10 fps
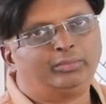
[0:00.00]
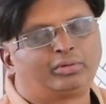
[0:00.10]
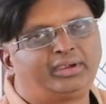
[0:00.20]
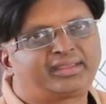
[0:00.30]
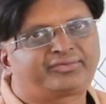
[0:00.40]

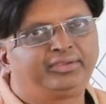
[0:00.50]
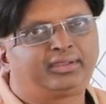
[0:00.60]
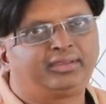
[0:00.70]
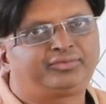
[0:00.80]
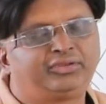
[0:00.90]
more interesting
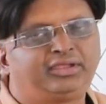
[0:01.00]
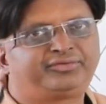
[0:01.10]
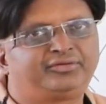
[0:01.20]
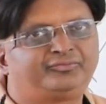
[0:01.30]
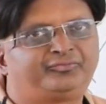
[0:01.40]
case in the
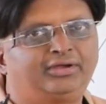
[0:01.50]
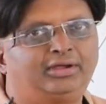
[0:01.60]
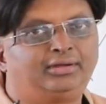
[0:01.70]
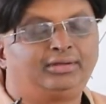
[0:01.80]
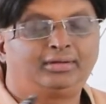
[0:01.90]
case of
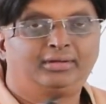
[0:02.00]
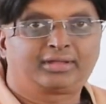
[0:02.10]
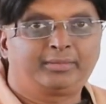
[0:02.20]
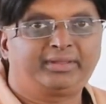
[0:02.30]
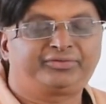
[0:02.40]

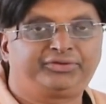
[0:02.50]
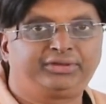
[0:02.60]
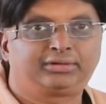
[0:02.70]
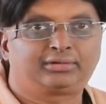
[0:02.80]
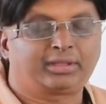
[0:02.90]

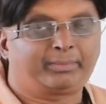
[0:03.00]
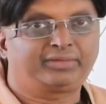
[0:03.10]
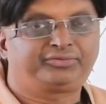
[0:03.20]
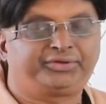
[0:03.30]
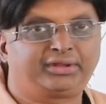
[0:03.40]

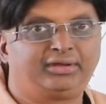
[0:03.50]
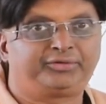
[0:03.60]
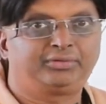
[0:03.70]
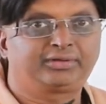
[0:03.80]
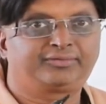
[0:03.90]
capacitor
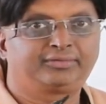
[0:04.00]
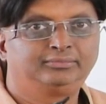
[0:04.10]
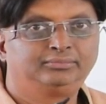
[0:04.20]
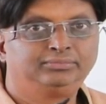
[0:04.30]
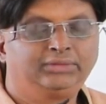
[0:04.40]
networks.
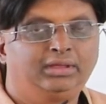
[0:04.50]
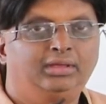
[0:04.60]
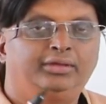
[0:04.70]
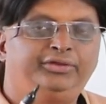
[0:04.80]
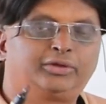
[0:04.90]

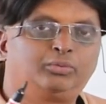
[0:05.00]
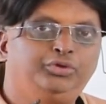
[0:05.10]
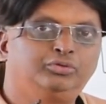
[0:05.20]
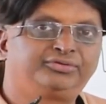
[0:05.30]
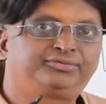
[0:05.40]
Here we
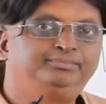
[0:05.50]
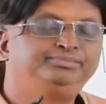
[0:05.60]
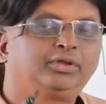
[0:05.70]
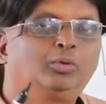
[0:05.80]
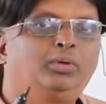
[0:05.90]
use
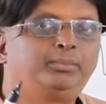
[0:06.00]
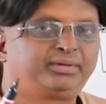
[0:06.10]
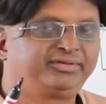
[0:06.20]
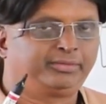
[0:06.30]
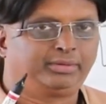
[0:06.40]
one
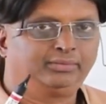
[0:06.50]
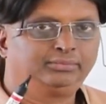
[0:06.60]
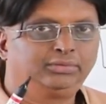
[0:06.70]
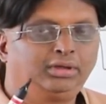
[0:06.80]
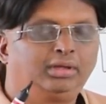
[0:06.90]

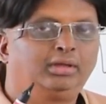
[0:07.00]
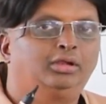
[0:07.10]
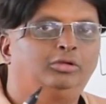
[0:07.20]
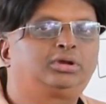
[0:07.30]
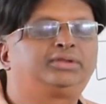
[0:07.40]
principle.
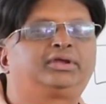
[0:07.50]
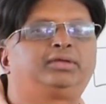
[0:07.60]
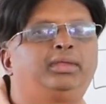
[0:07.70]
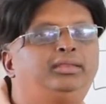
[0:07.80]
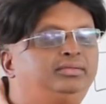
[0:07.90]
Look at the
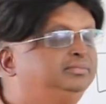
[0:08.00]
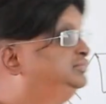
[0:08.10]
given